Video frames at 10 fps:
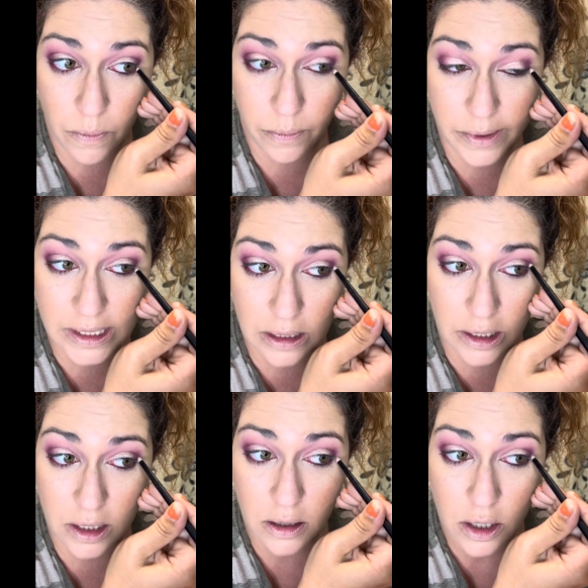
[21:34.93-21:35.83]

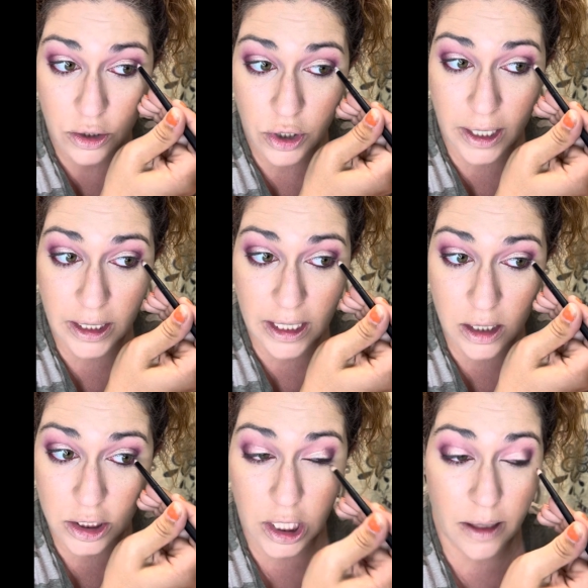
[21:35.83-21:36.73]
recently, trying to get
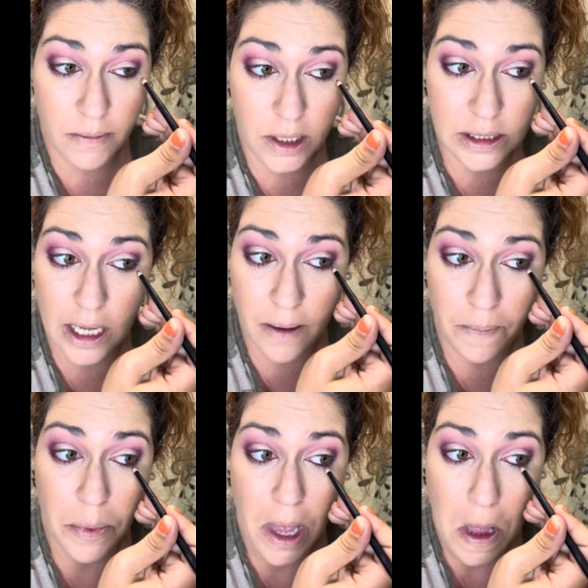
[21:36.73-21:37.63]
the shape the
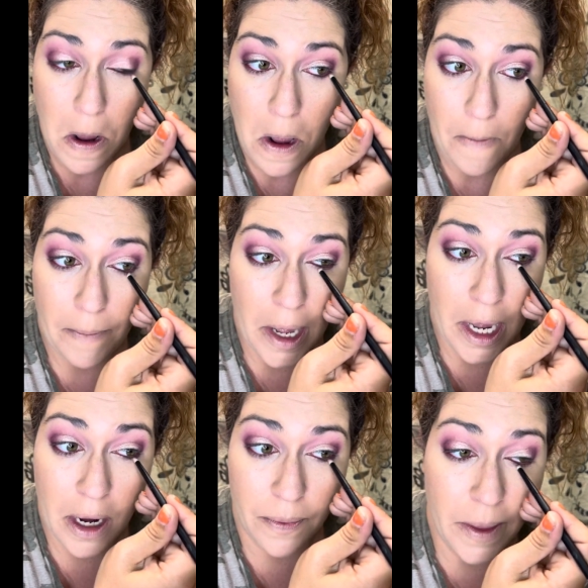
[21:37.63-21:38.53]
same.
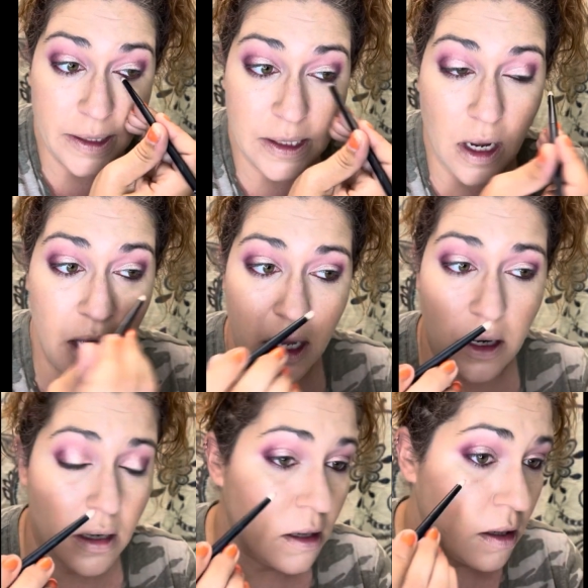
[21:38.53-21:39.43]
But that's not
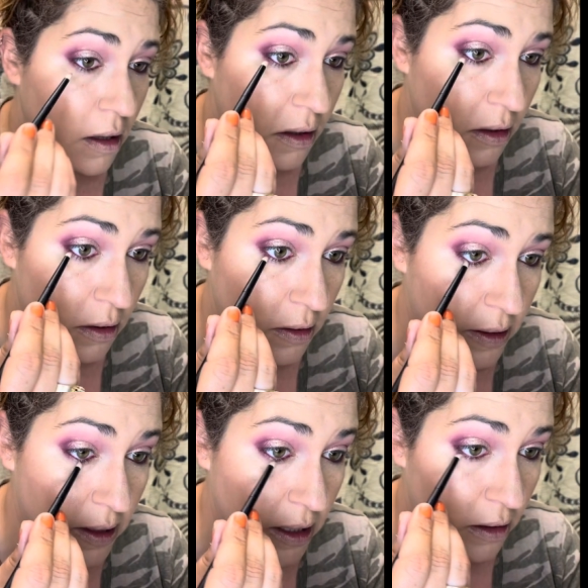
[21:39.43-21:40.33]

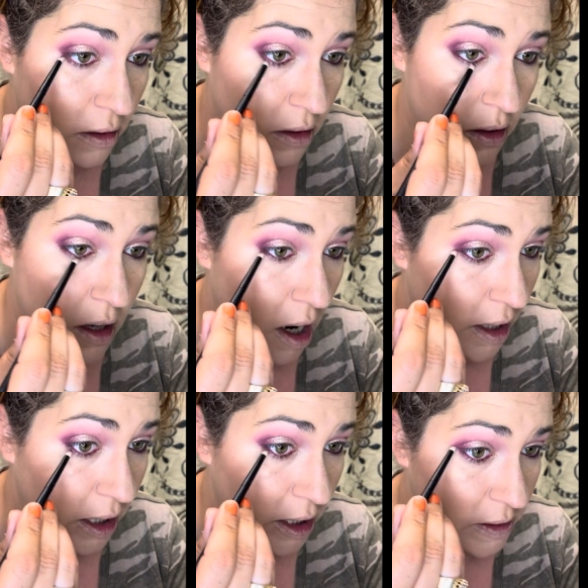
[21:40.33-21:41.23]
that's like not
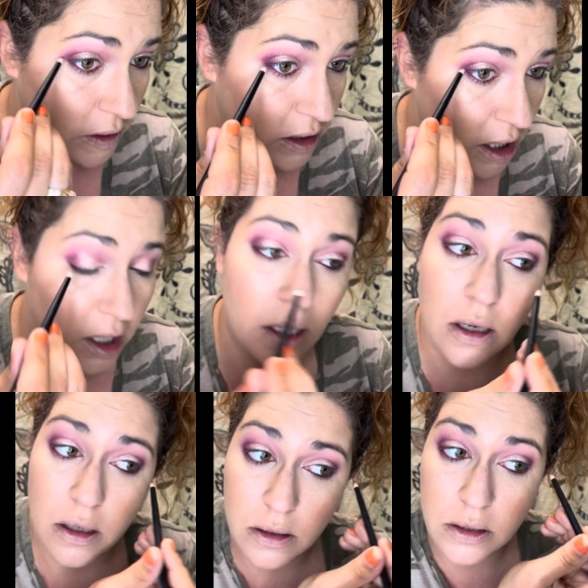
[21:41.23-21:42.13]
an easy
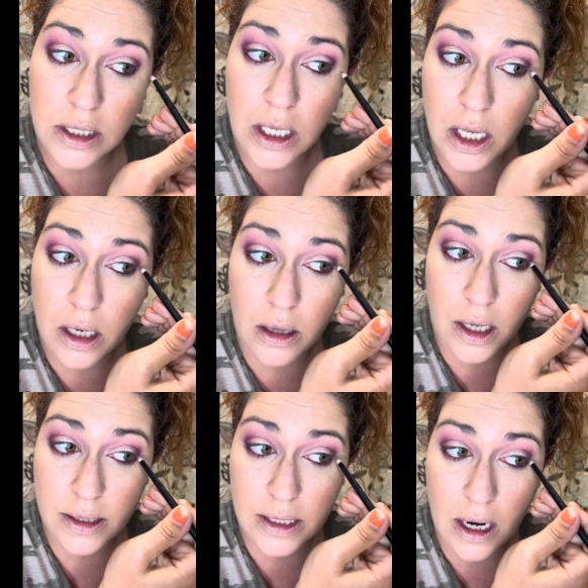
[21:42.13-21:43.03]
thing to get. And
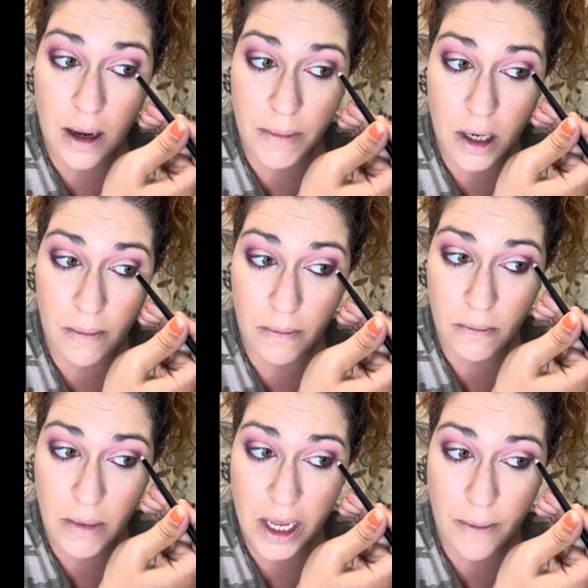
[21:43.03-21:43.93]
like I said, I'm not a
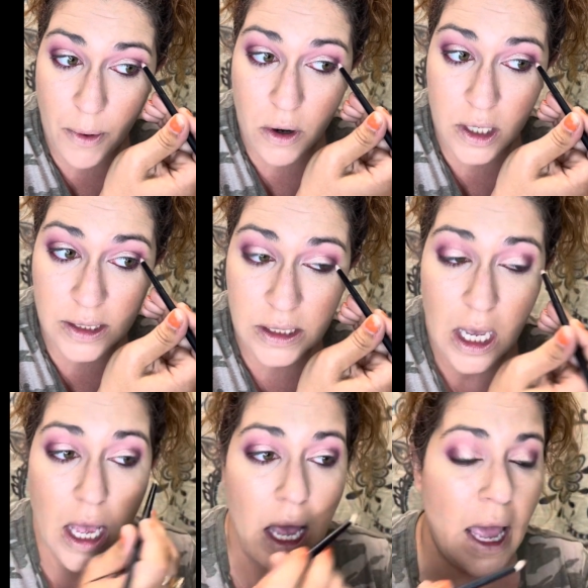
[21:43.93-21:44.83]
makeup artist.
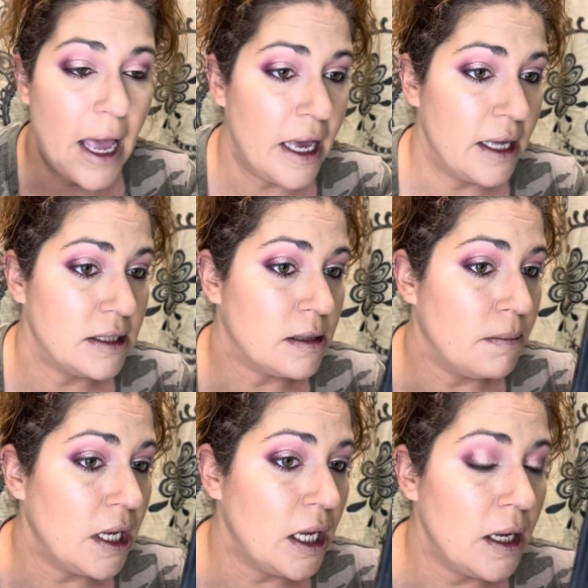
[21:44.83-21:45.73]
And to
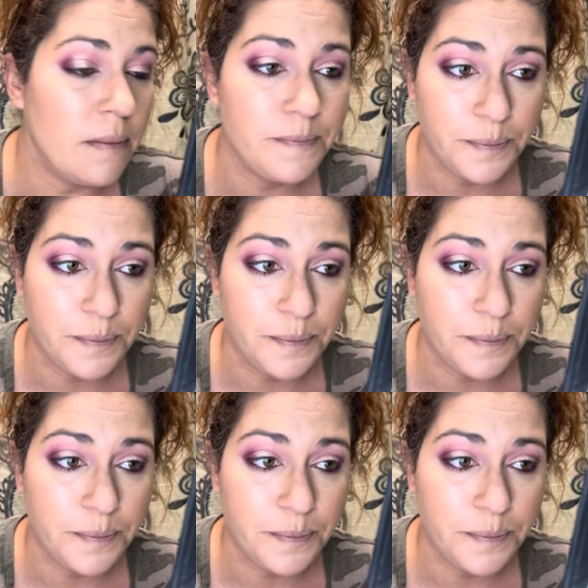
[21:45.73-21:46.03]
me,